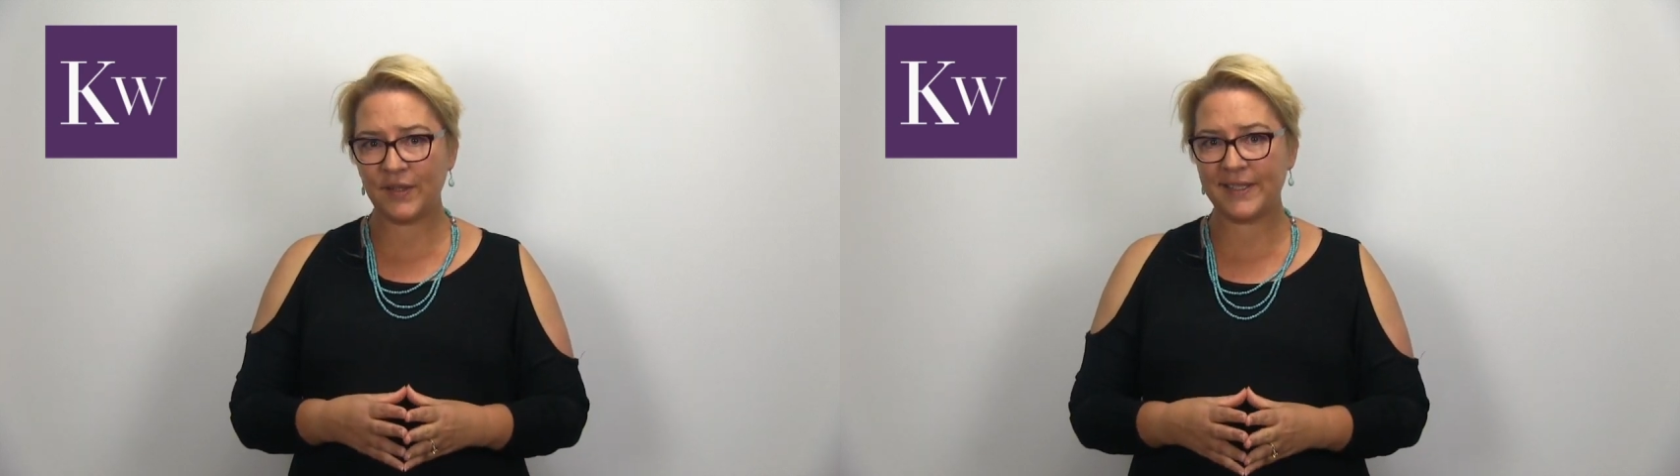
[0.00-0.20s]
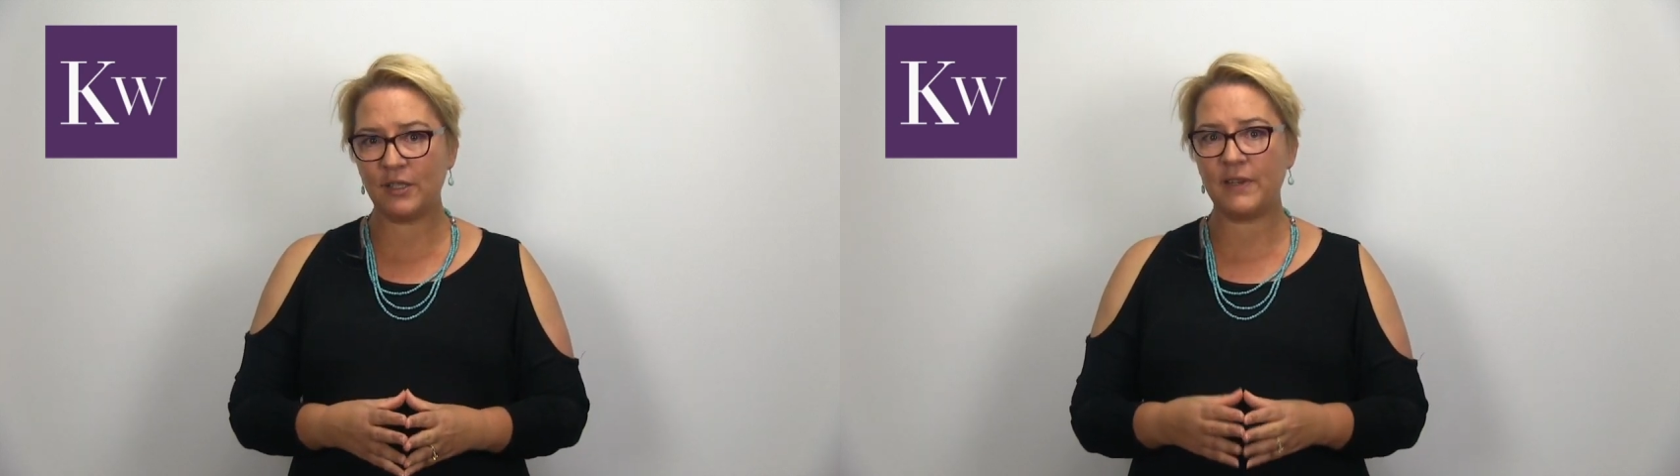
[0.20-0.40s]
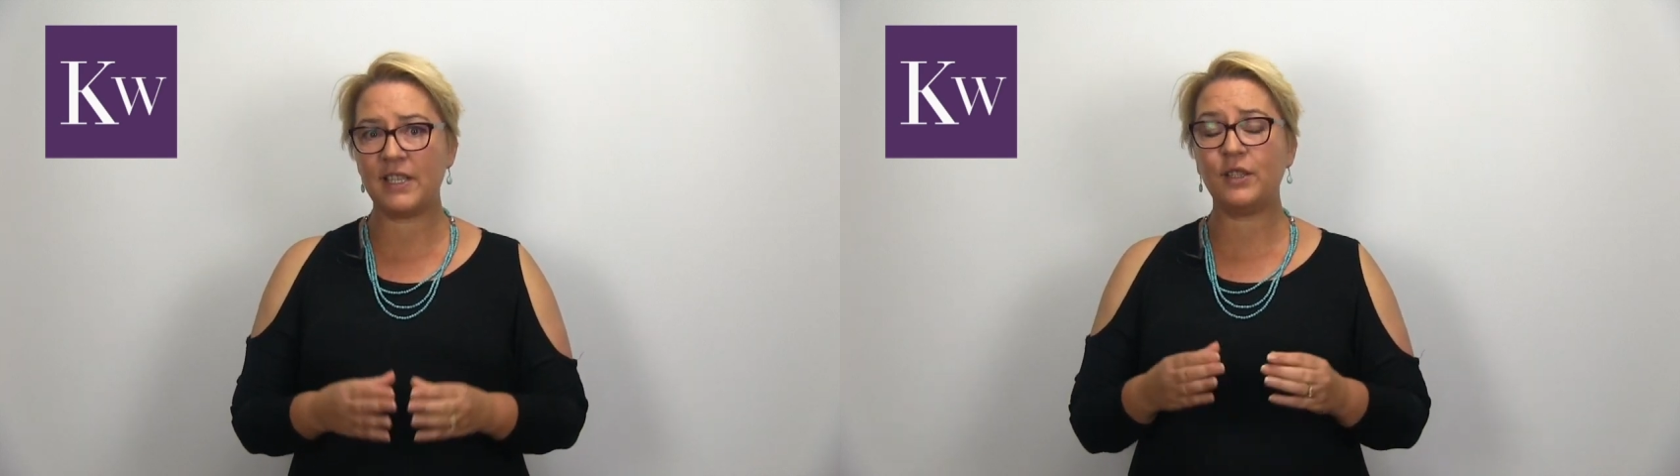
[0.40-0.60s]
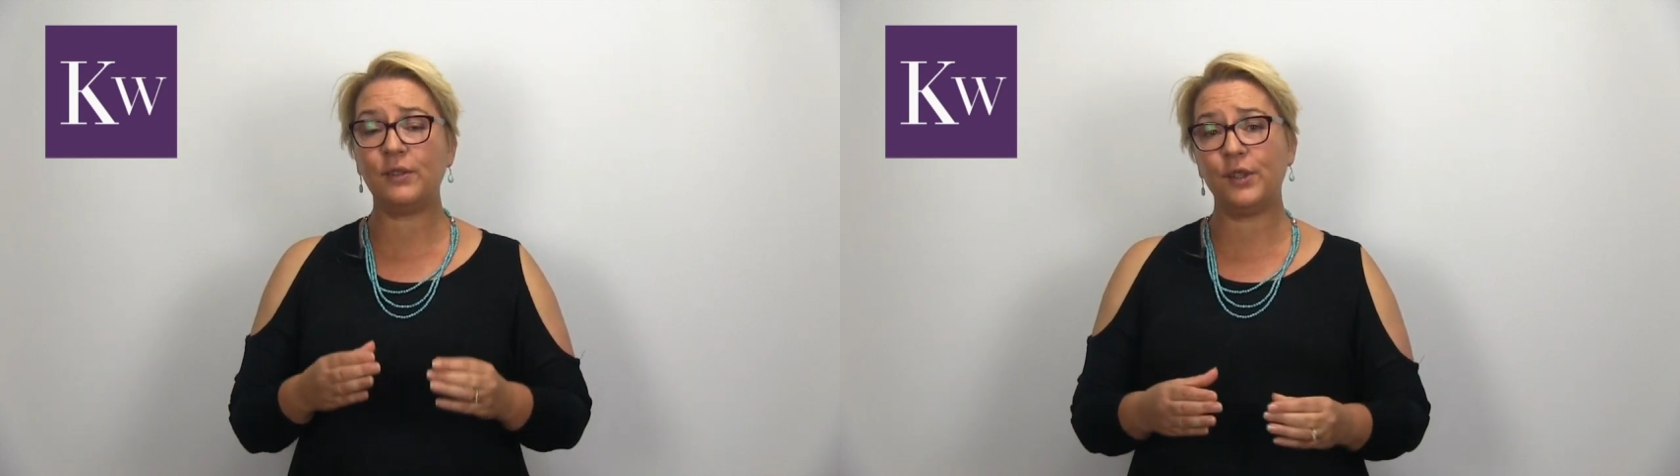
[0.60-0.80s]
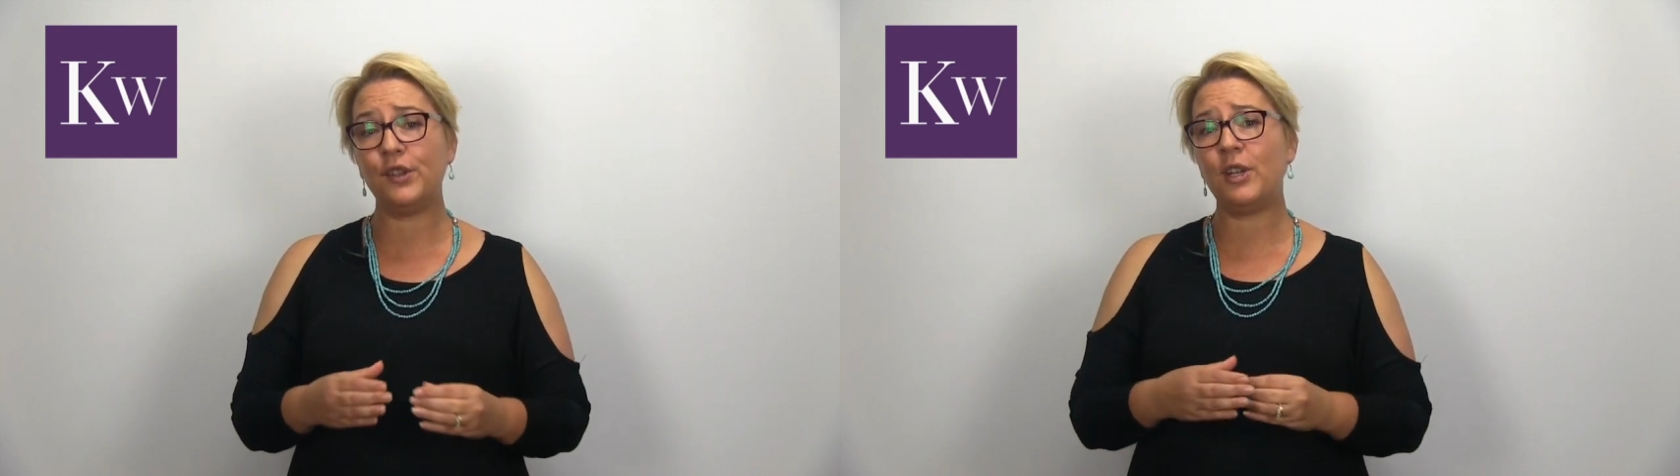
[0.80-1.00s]
yourself as you
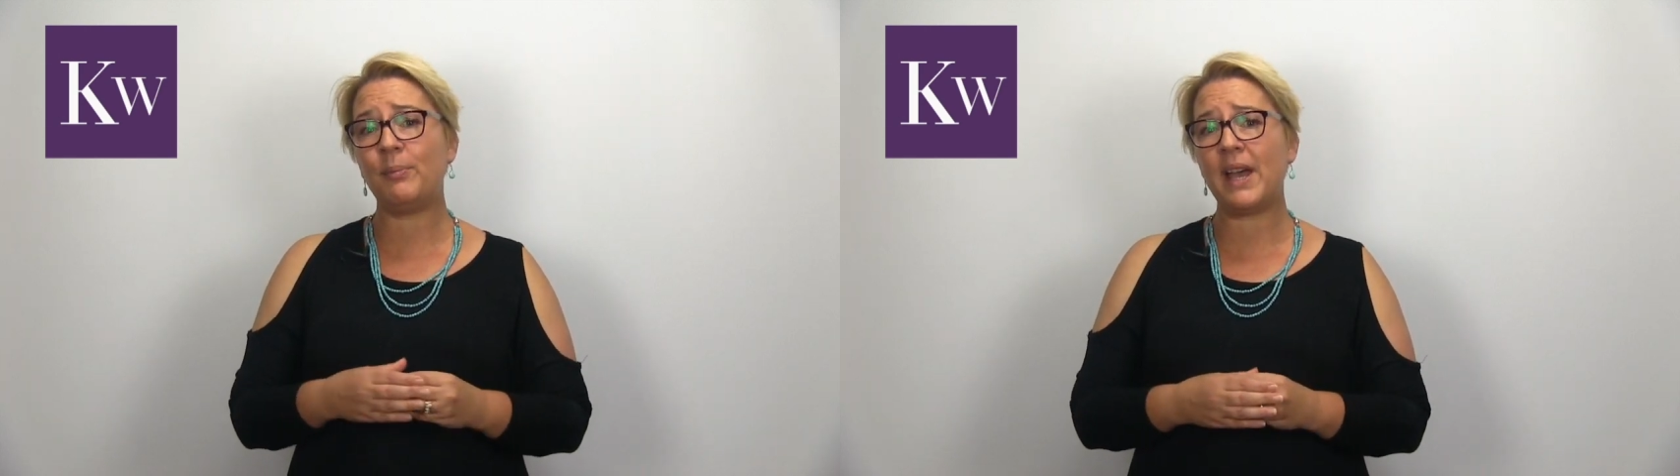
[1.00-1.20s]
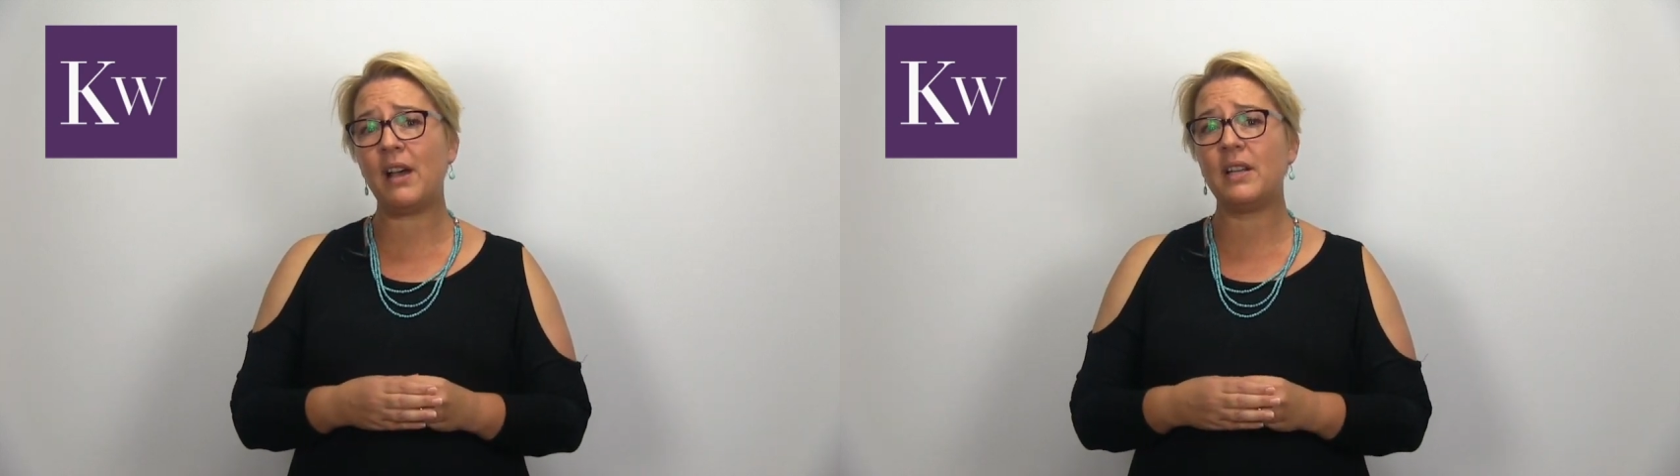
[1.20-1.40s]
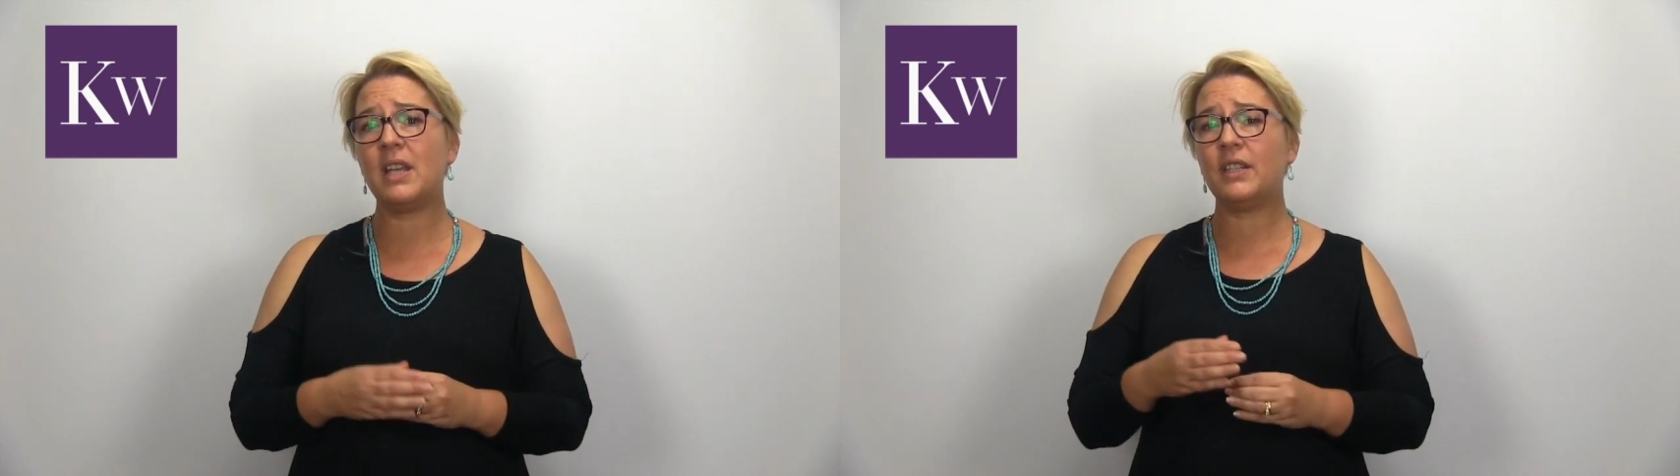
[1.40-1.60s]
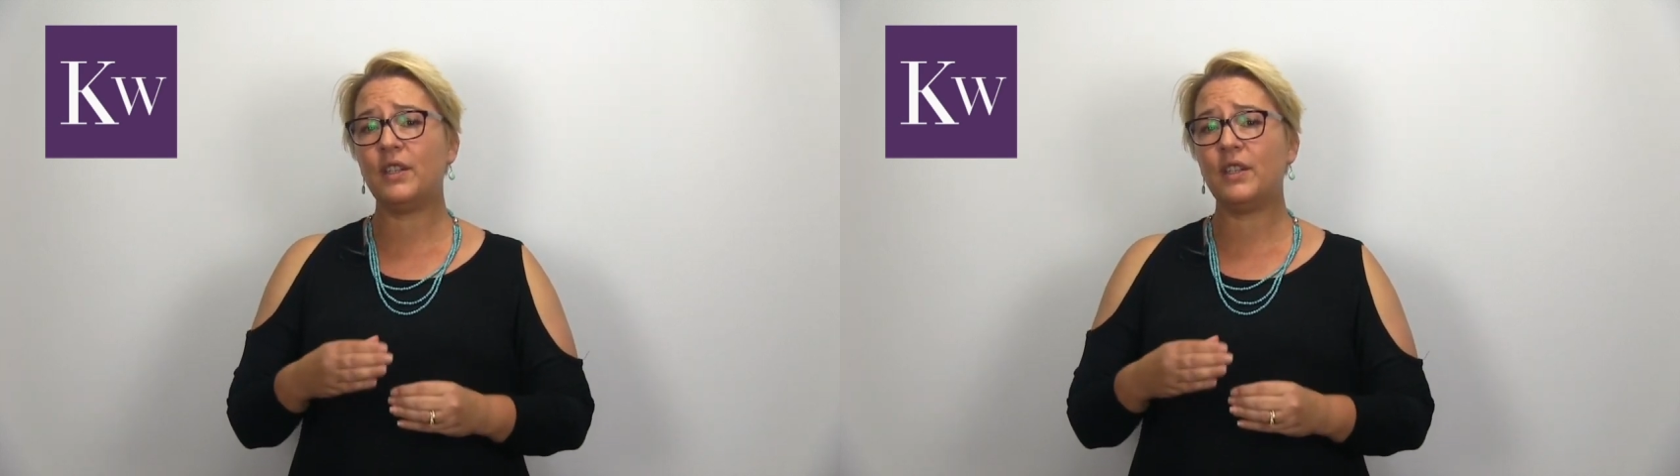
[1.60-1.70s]
learn about